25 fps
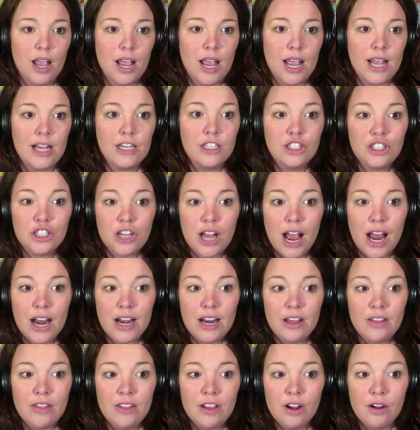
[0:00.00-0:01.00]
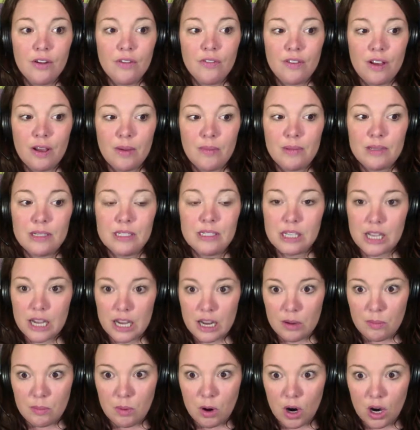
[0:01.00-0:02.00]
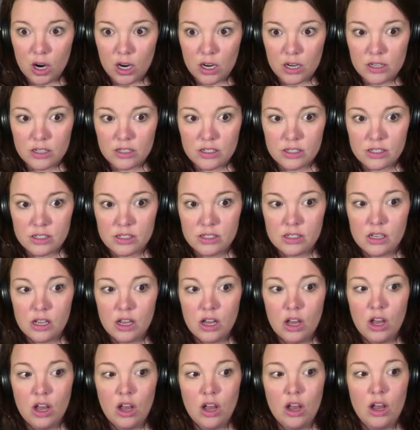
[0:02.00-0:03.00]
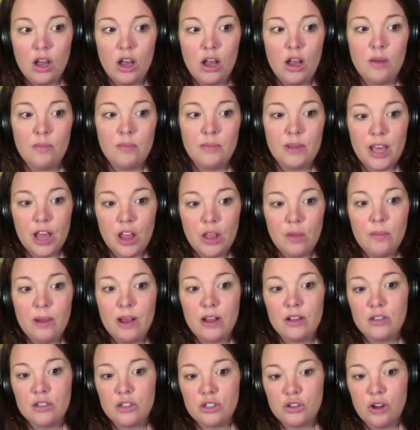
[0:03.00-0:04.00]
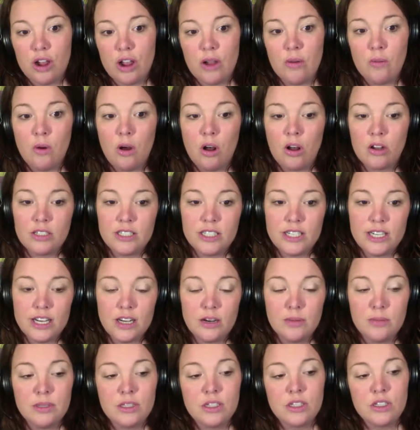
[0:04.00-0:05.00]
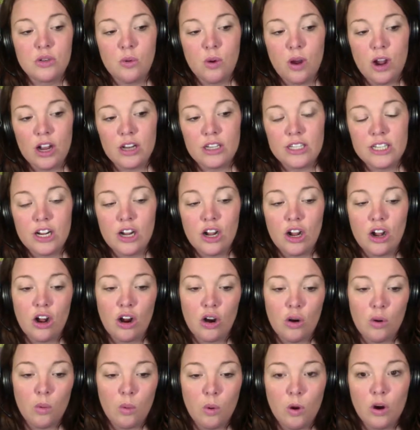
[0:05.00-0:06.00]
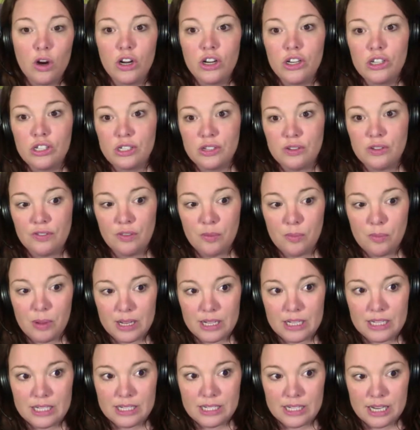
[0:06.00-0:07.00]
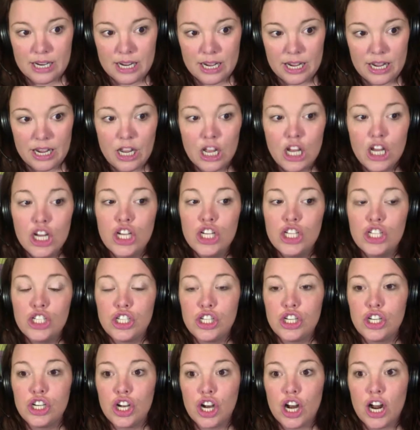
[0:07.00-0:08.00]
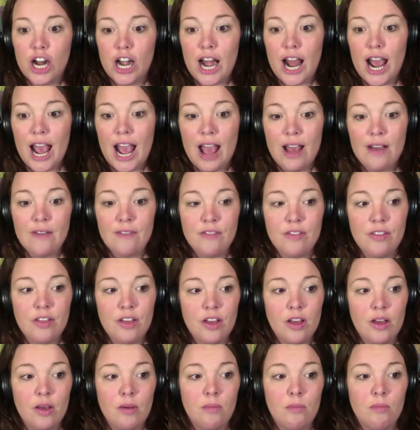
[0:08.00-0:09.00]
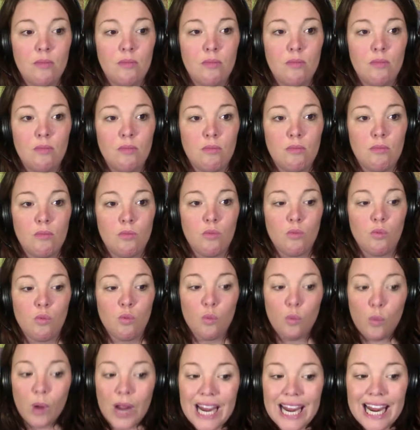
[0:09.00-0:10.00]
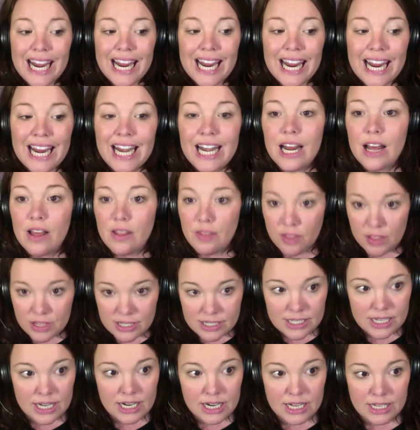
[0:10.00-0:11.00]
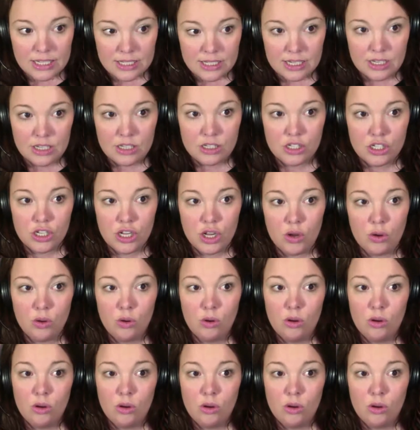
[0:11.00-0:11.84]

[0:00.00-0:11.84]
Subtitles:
In China, there are famous landmarks. Yellow Mountains, Great Wall, Tiananmen Square, Terracotta Warriors, the Forbidden City. So you're going to have them read the sentences. So